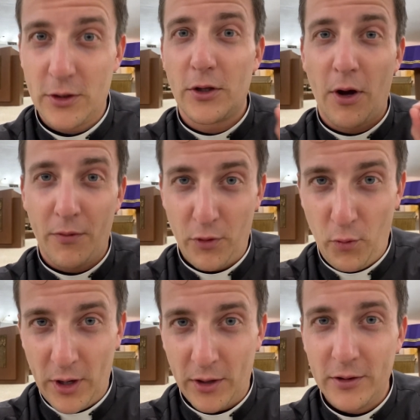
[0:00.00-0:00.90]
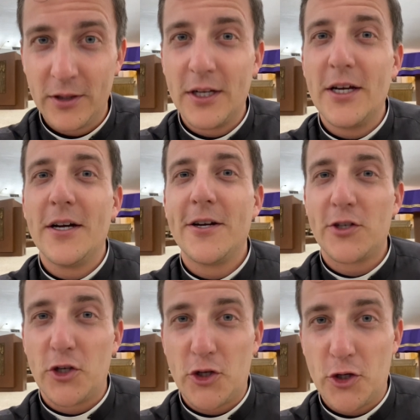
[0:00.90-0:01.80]
of the will
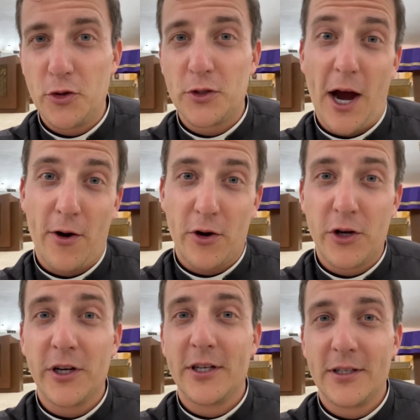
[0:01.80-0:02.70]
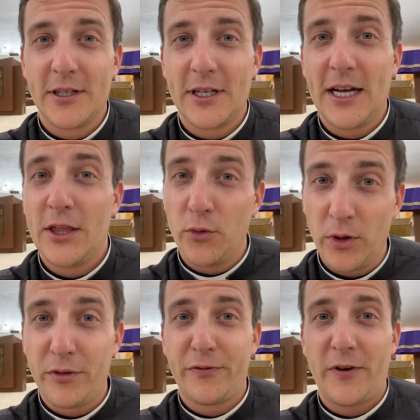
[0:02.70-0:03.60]
to choose our good and the
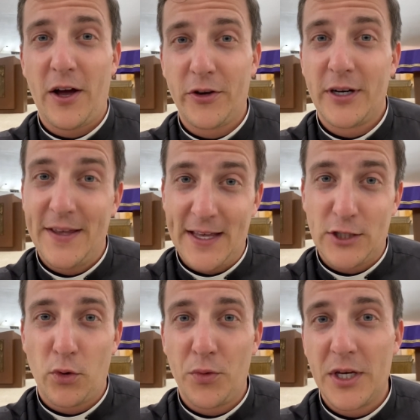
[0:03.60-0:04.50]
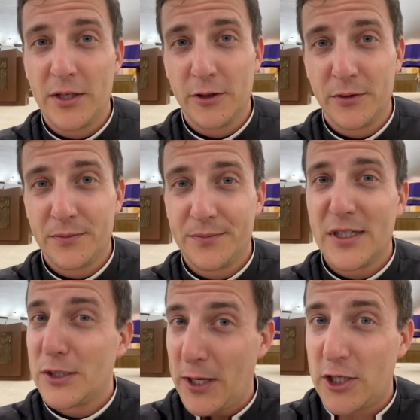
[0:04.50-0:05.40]
will of the Father. And that's what we can do,
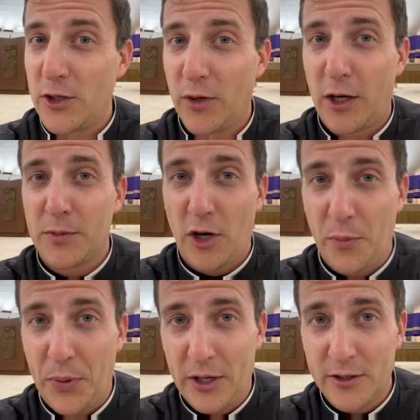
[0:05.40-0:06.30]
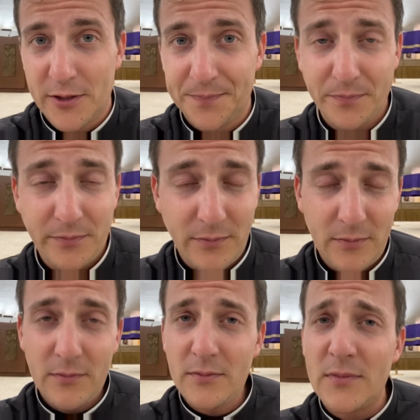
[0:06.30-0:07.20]
especially when it comes to our parents.
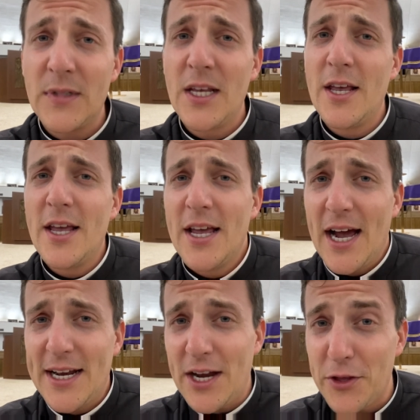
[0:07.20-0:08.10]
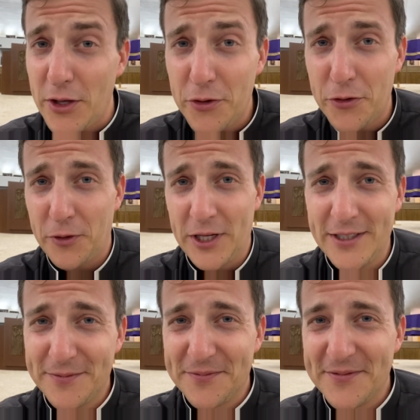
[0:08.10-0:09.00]
And now the other three
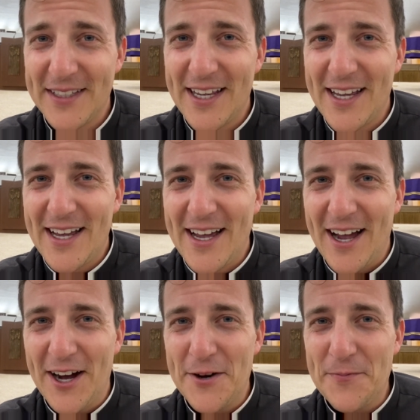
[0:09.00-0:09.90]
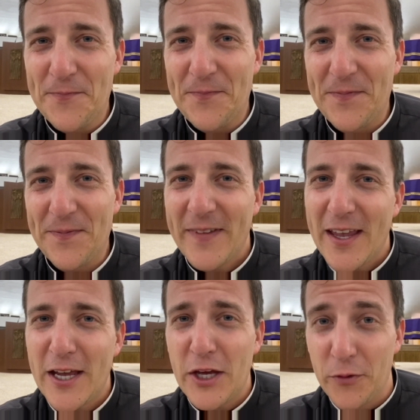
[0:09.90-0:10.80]
can
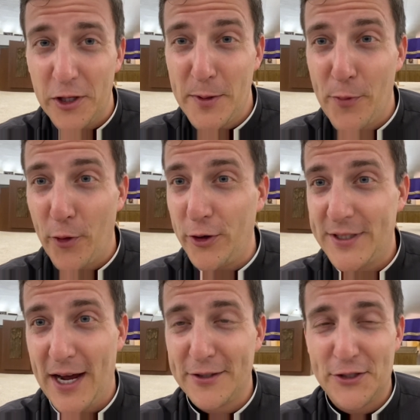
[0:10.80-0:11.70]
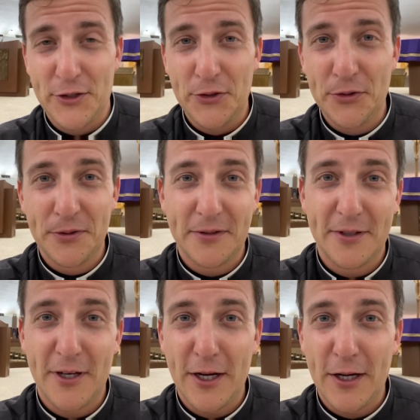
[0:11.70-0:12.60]
really be boiled down to
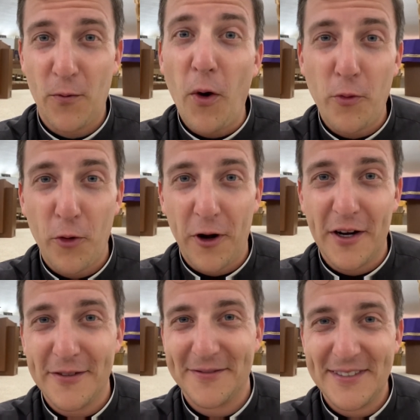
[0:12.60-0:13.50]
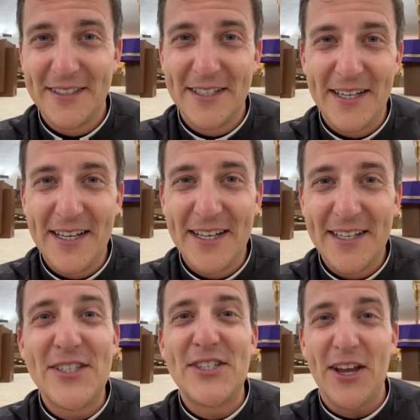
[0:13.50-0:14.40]
one word:
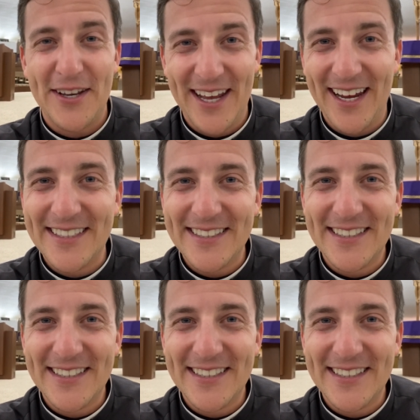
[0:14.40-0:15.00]
Sunday.